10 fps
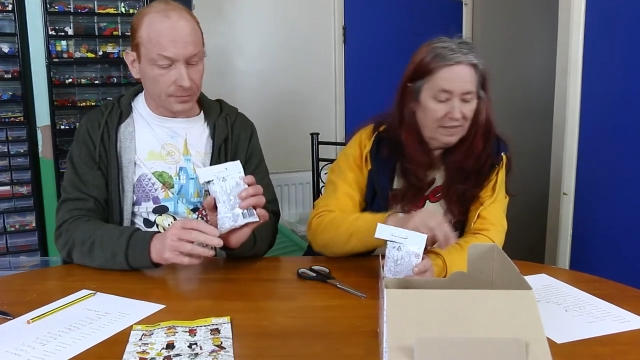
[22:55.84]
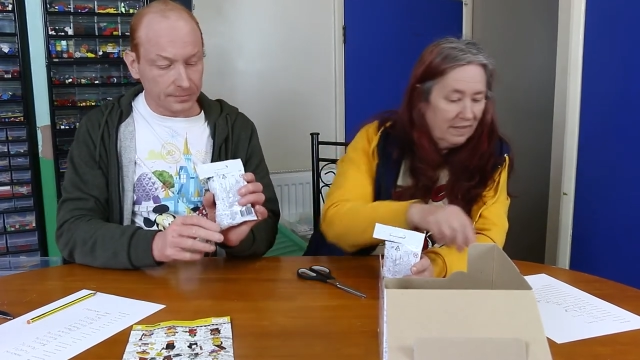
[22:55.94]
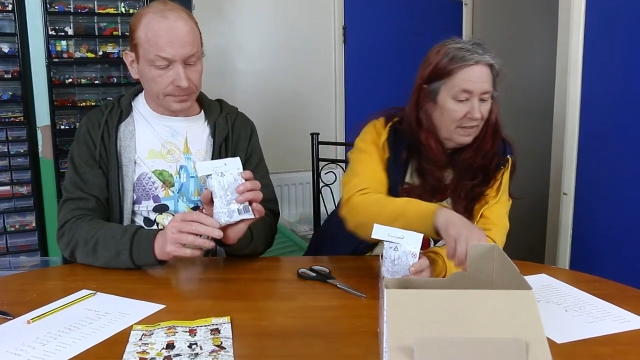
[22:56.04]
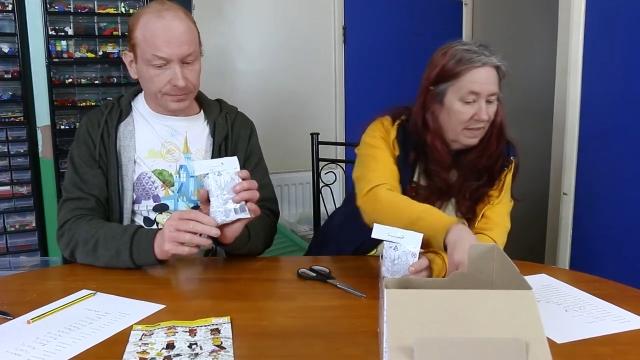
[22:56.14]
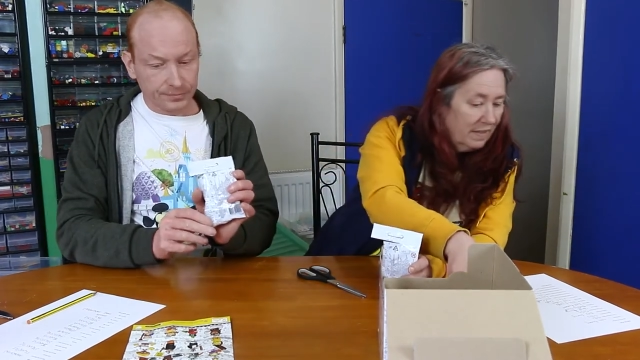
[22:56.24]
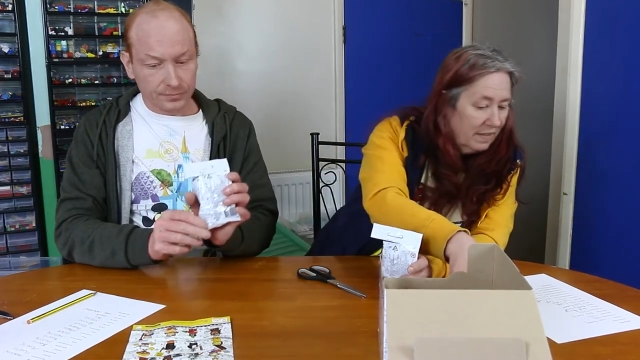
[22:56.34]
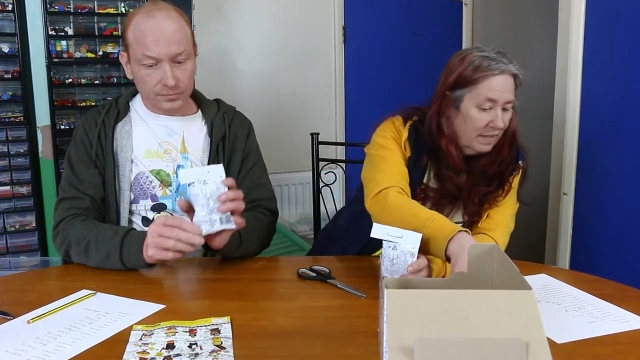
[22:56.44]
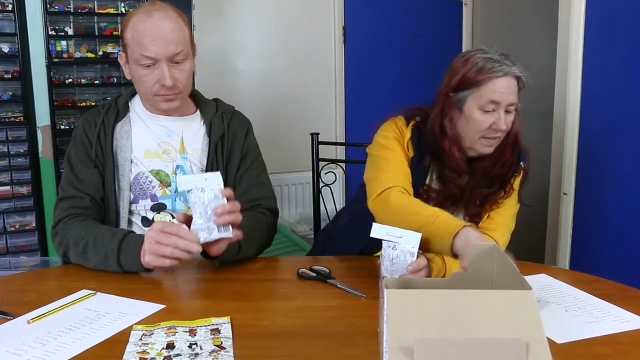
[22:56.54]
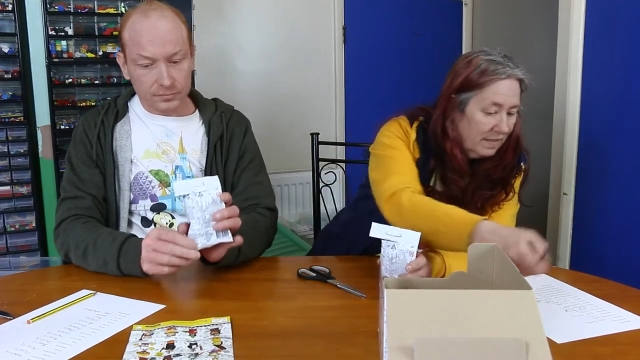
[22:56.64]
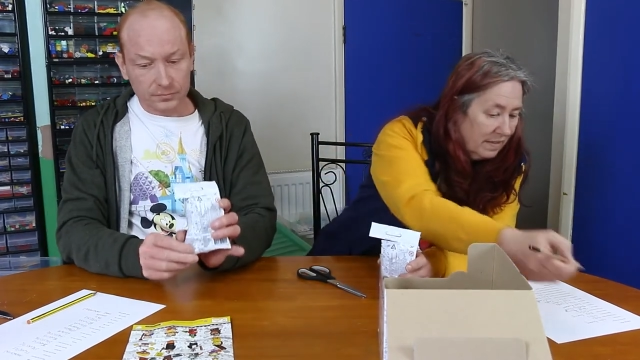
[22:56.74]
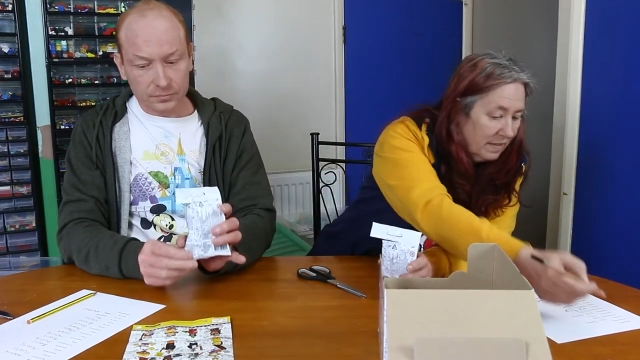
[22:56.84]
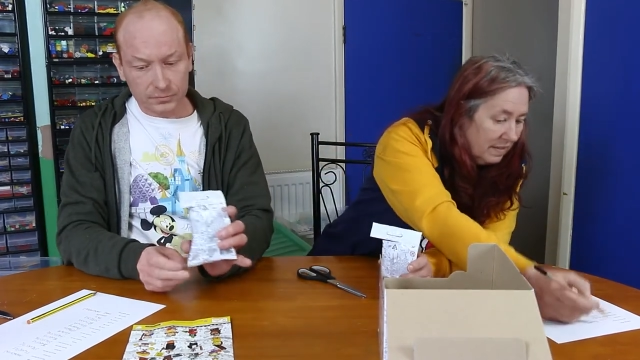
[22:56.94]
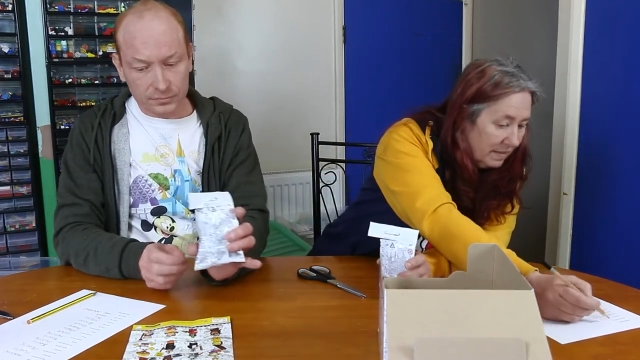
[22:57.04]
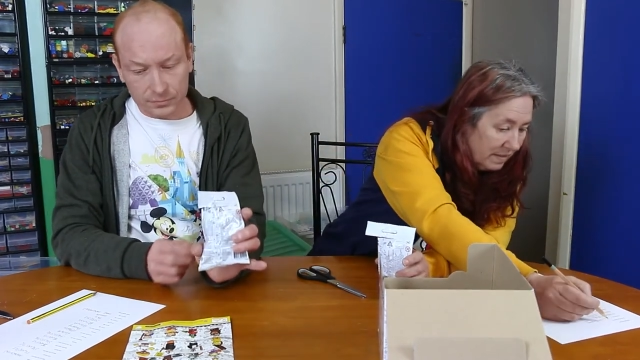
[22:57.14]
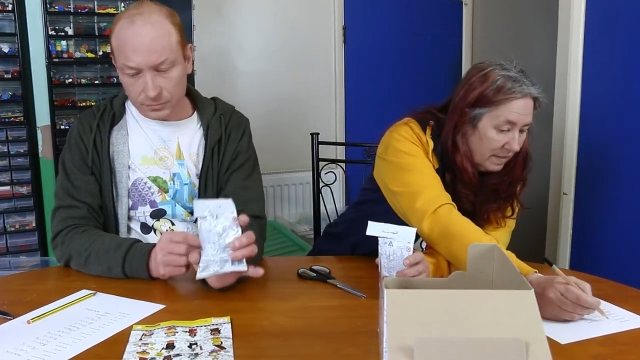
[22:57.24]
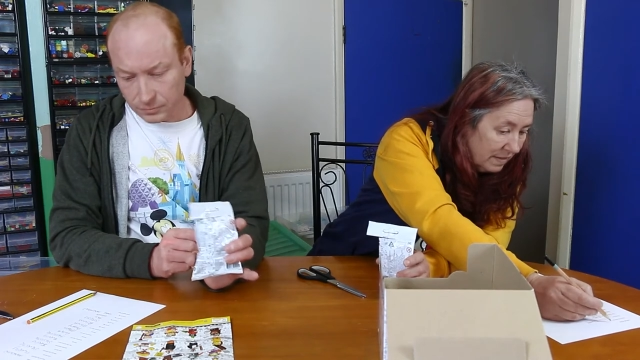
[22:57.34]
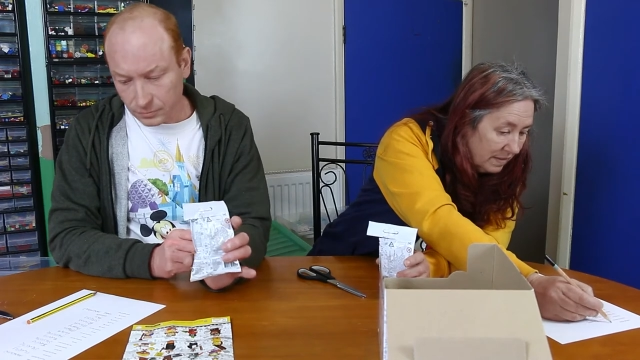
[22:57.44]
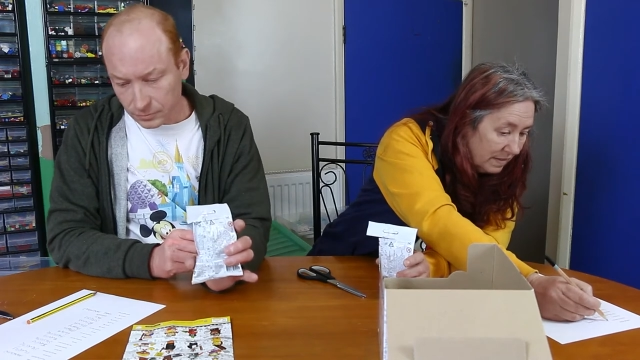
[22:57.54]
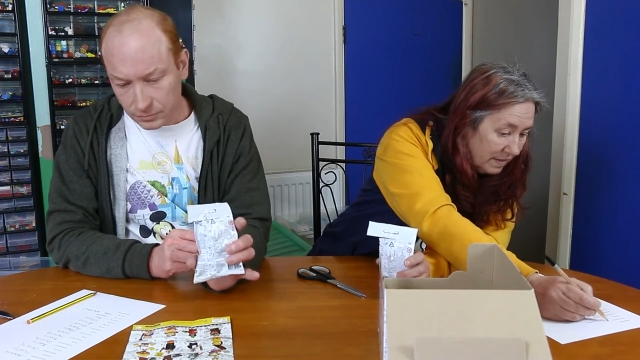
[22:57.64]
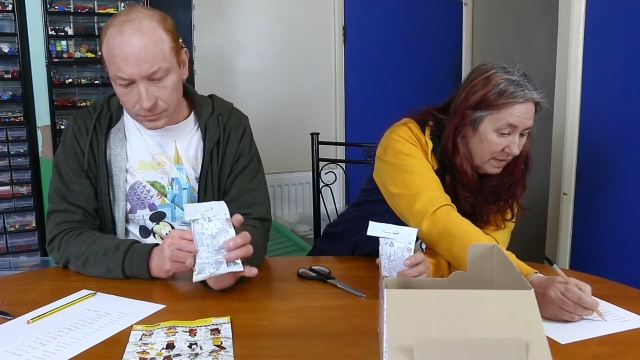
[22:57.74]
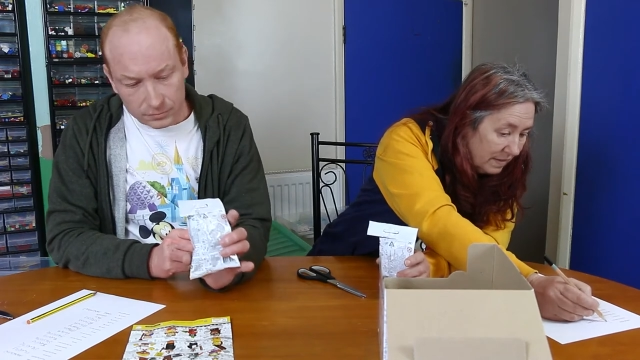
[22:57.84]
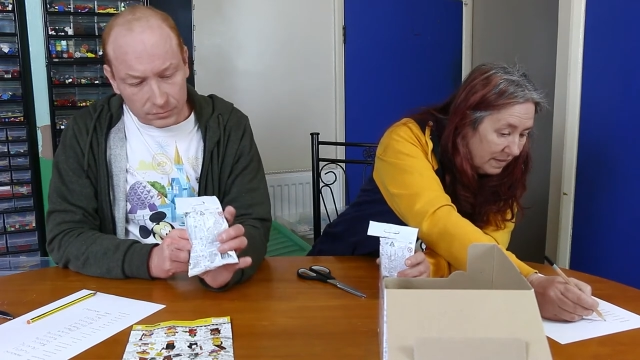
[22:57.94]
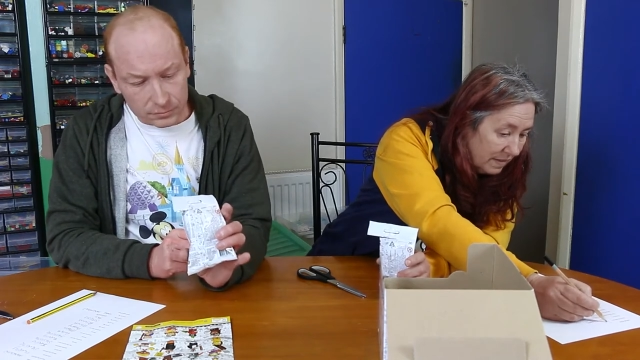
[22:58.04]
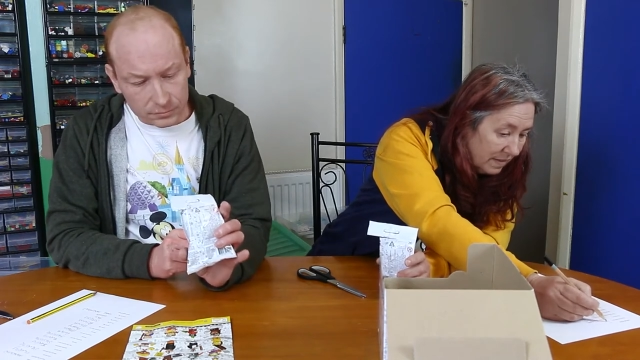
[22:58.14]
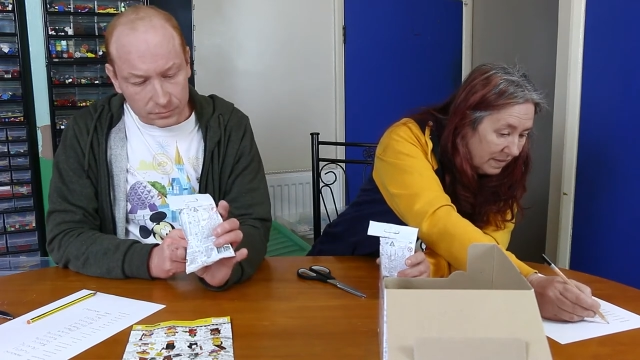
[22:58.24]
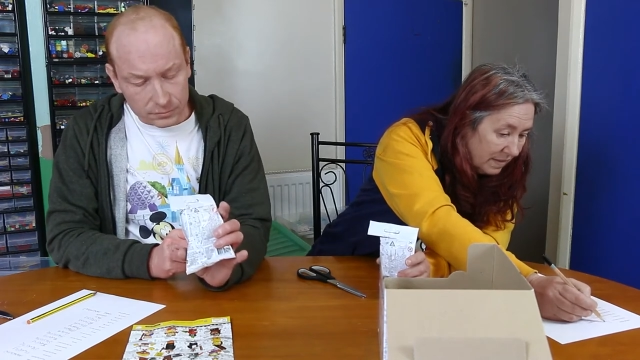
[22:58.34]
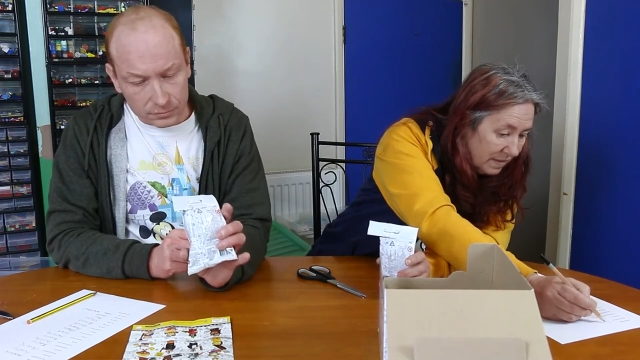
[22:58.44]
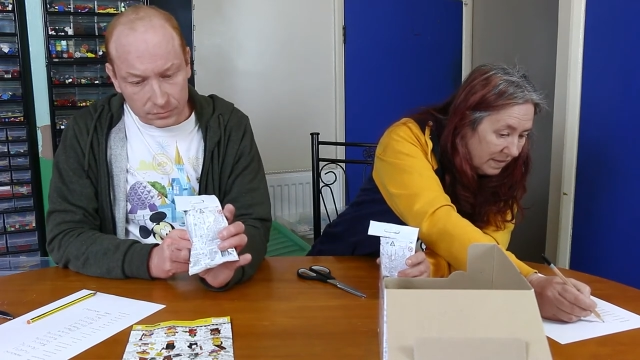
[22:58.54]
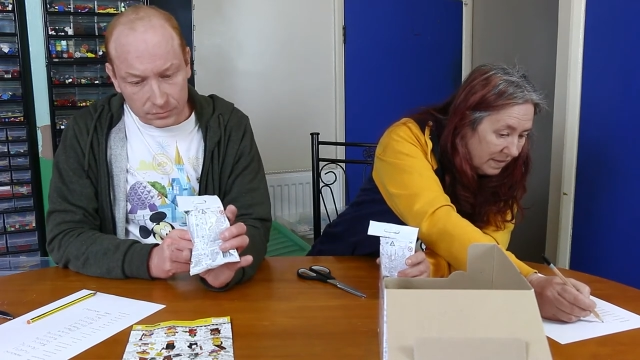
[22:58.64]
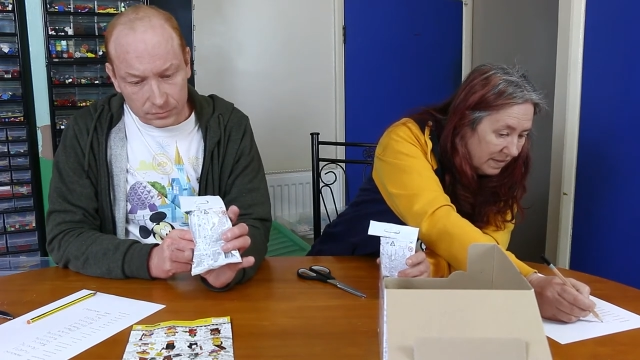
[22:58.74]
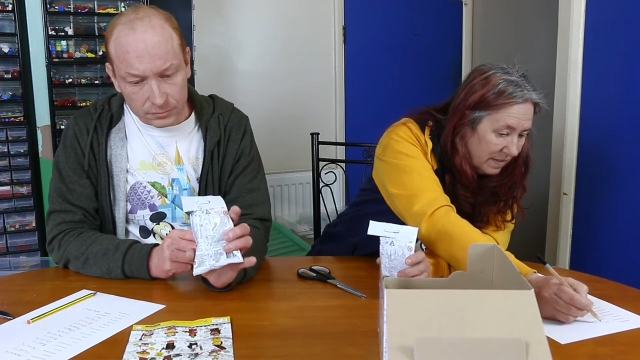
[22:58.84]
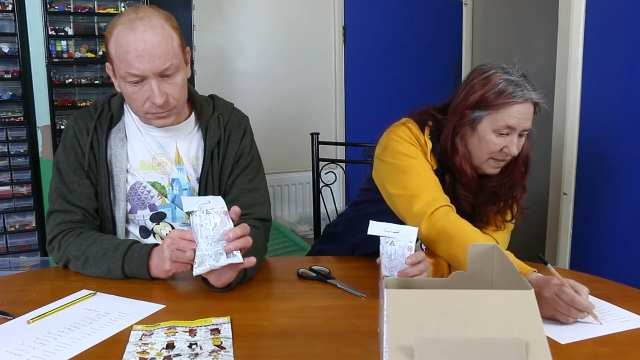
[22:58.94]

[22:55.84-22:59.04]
Nobody speaks.